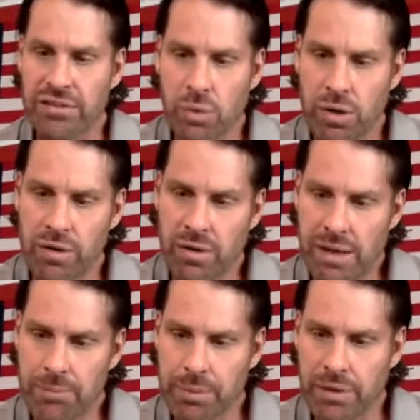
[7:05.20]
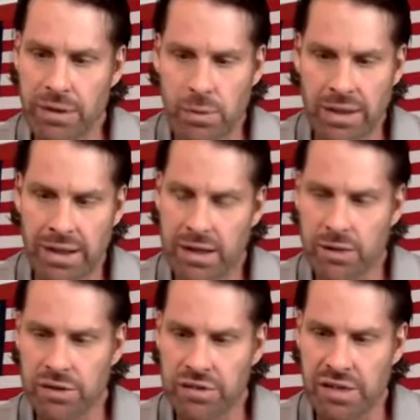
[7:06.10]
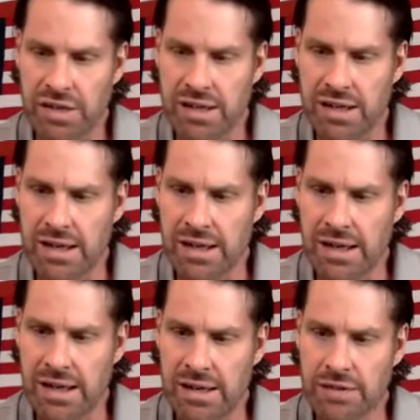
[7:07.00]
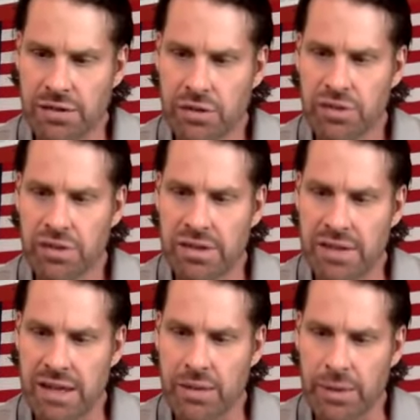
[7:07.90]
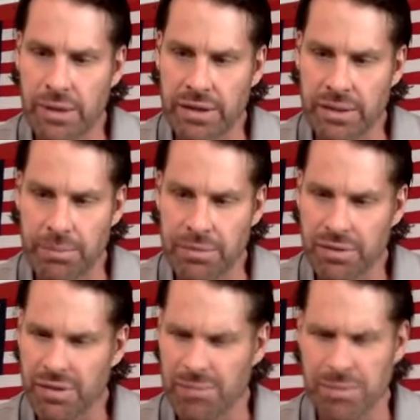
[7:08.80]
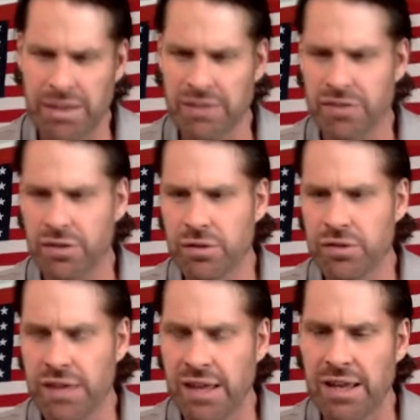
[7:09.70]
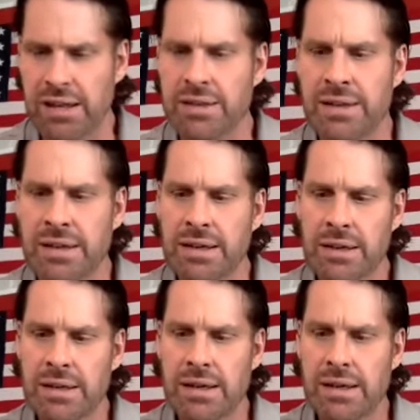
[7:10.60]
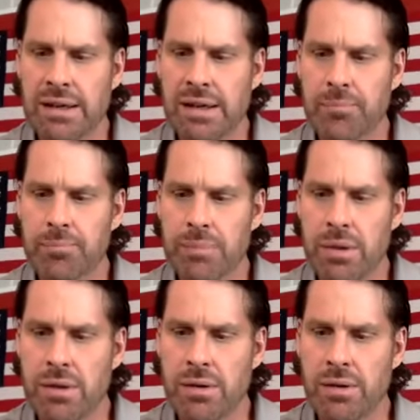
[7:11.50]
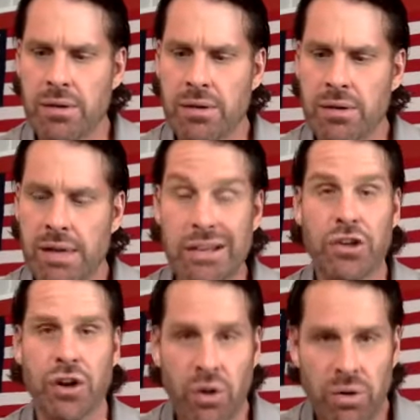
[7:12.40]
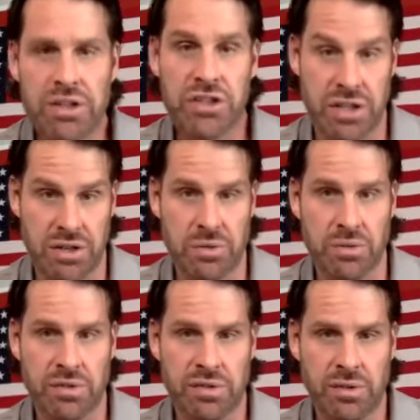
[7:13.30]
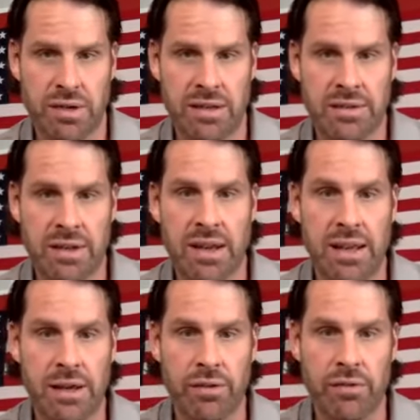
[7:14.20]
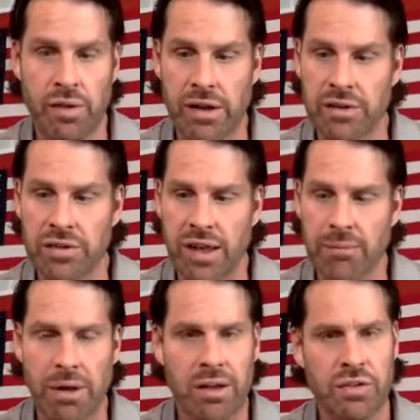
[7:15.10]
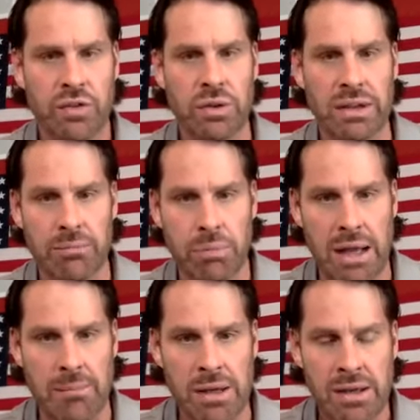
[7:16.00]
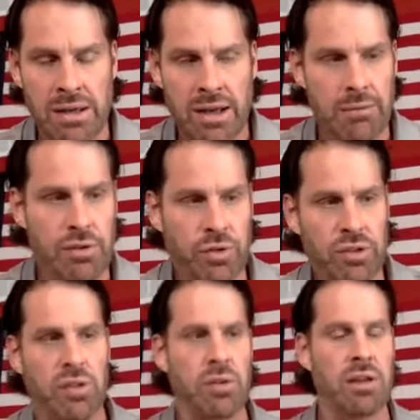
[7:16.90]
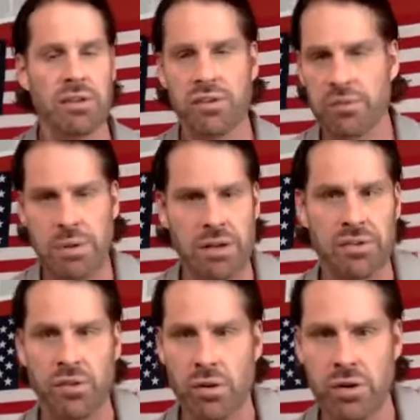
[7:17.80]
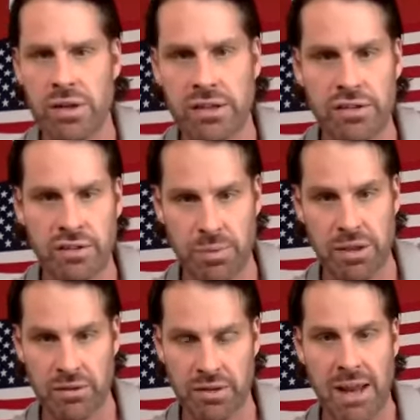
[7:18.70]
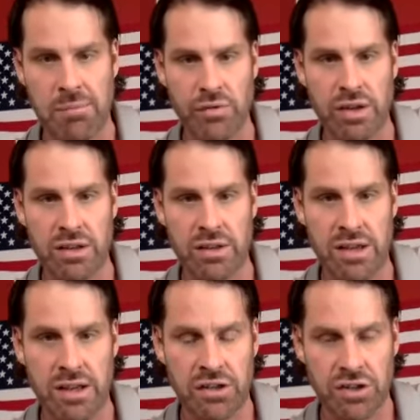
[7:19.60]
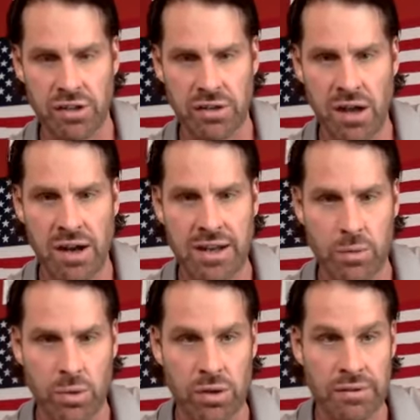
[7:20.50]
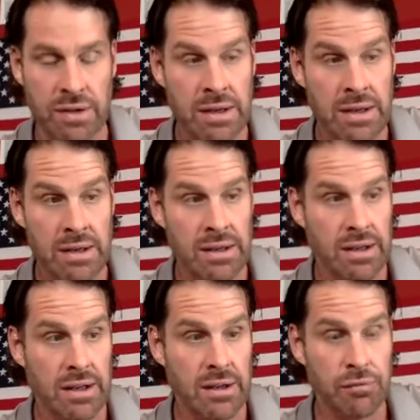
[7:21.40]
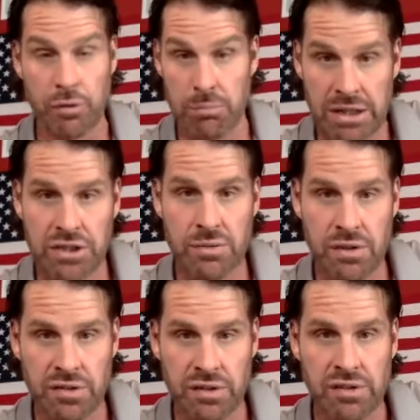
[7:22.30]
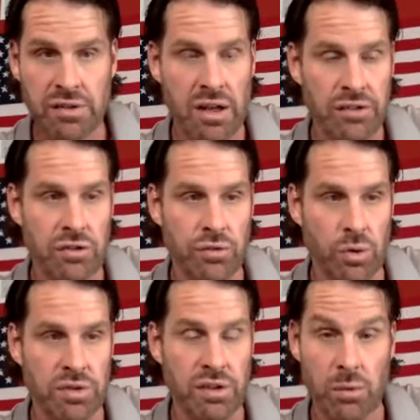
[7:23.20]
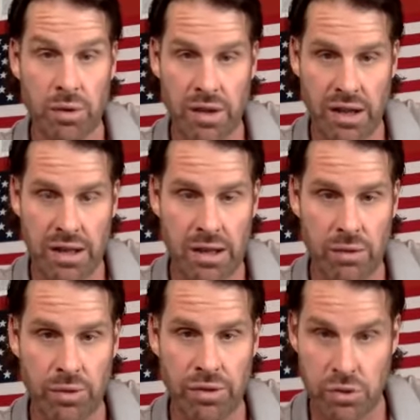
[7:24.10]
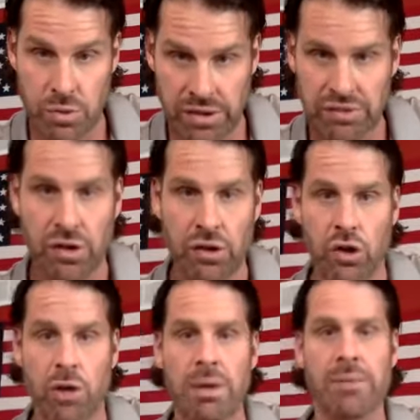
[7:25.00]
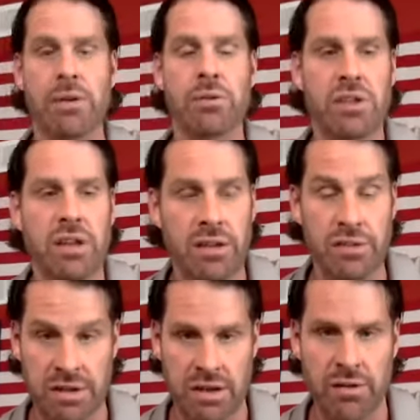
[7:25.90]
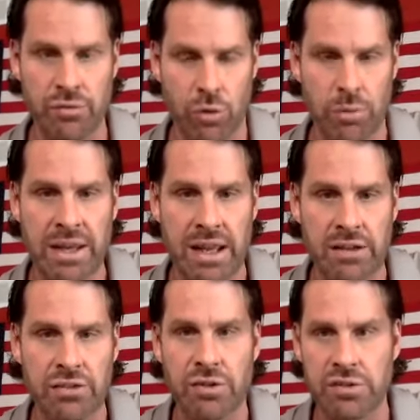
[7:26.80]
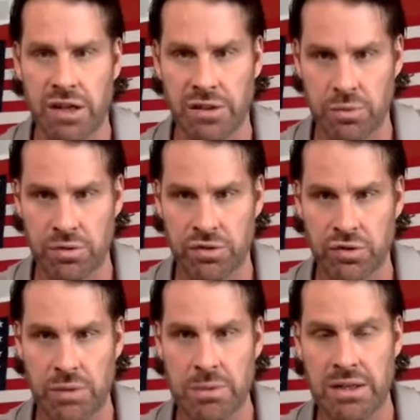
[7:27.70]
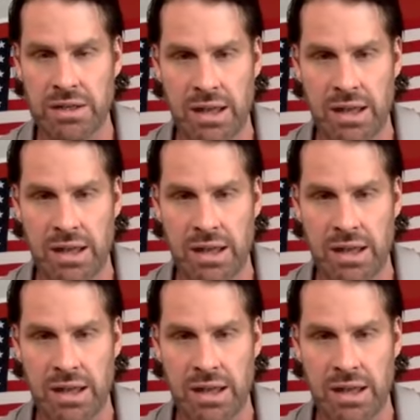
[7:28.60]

where they're at, Bill. They will head out Sunday. News of the day, really, and some of the biggest news and encouraging news today out of the Flyers camp. Oskar Lindblom. I mean, first of all, this has been a story that's just been captivated the NHL and the hockey world for much of the season. Oskar, of course, out with Ewing sarcoma. It's a form of cancer. He's gone through his treatment